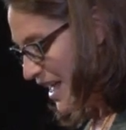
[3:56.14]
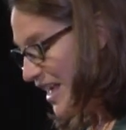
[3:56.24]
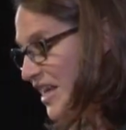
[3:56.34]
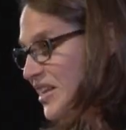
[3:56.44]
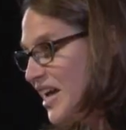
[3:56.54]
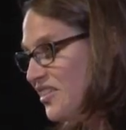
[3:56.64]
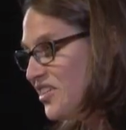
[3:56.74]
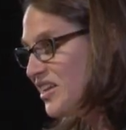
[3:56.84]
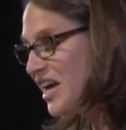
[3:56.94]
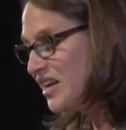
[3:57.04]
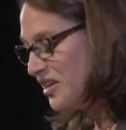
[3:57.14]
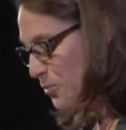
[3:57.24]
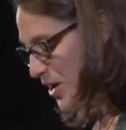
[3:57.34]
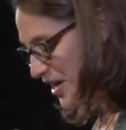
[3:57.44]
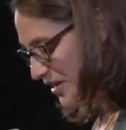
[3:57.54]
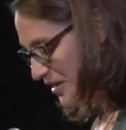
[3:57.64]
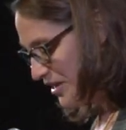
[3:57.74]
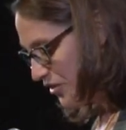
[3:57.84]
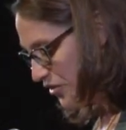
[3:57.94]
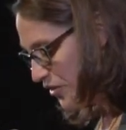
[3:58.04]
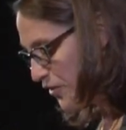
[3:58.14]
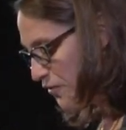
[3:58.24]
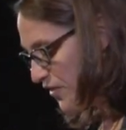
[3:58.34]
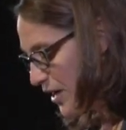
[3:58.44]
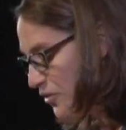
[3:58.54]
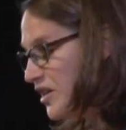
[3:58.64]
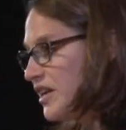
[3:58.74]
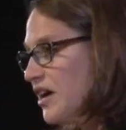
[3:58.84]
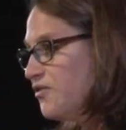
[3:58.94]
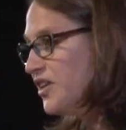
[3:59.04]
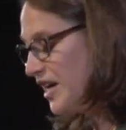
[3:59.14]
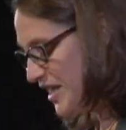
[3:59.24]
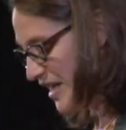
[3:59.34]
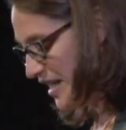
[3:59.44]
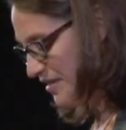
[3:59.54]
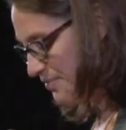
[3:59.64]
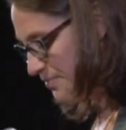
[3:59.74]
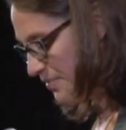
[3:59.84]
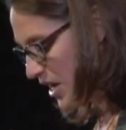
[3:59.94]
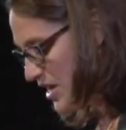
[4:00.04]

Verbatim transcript: In 1991, Shiva founded Navdanya, a